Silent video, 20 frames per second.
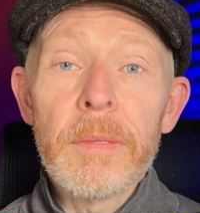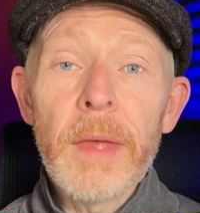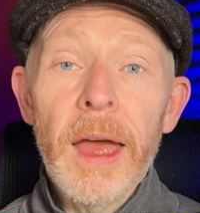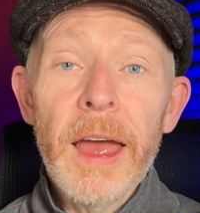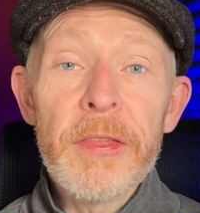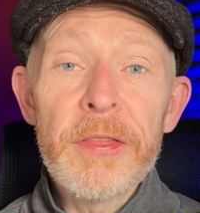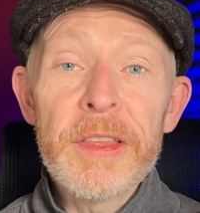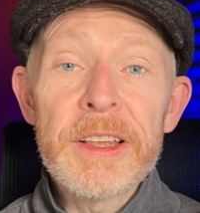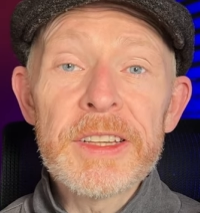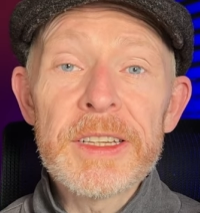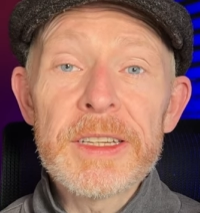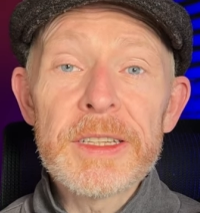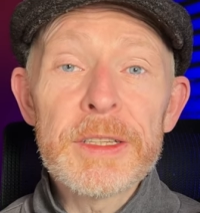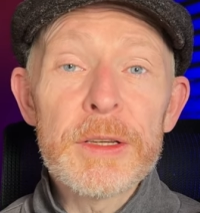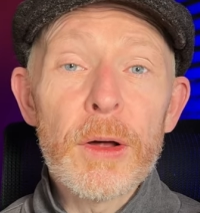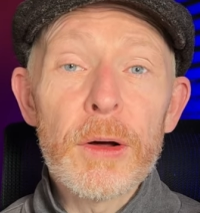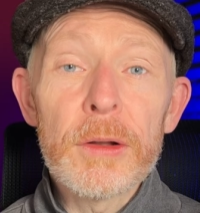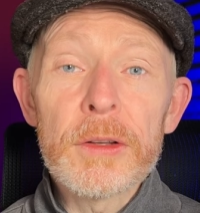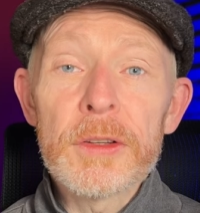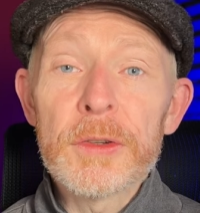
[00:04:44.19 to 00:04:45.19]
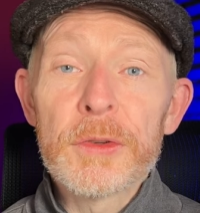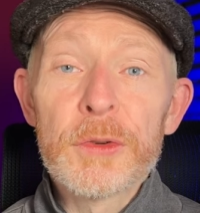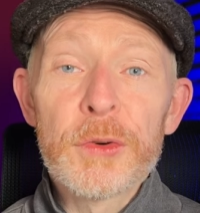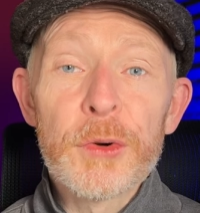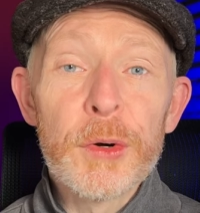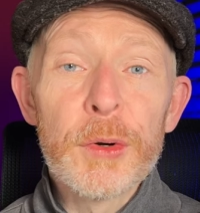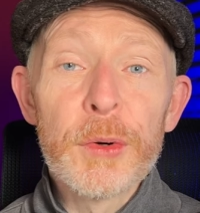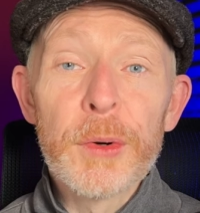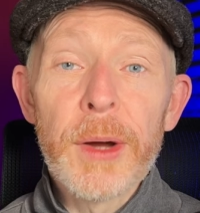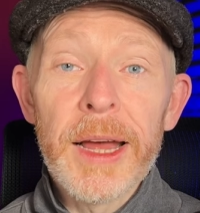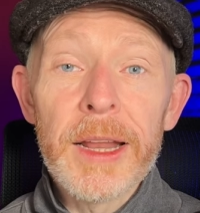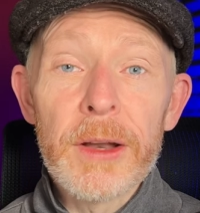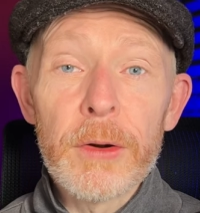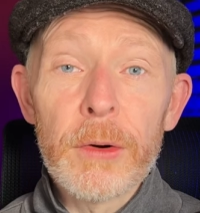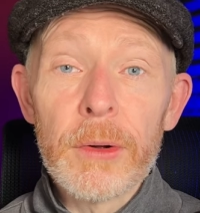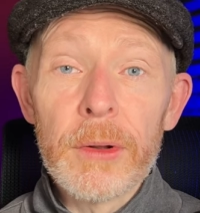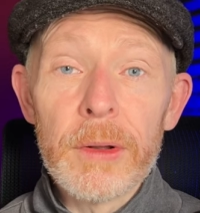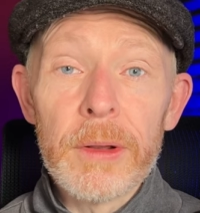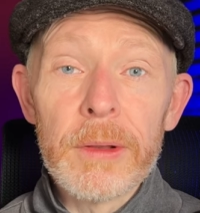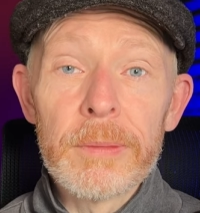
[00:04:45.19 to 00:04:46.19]
And this is not true at
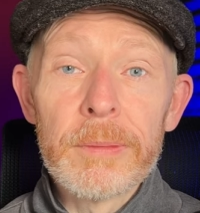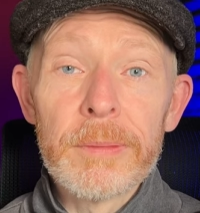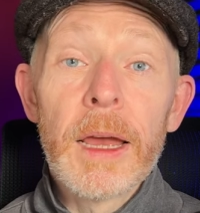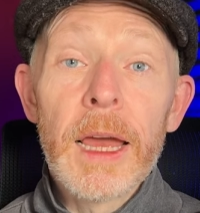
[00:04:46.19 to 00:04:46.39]
all.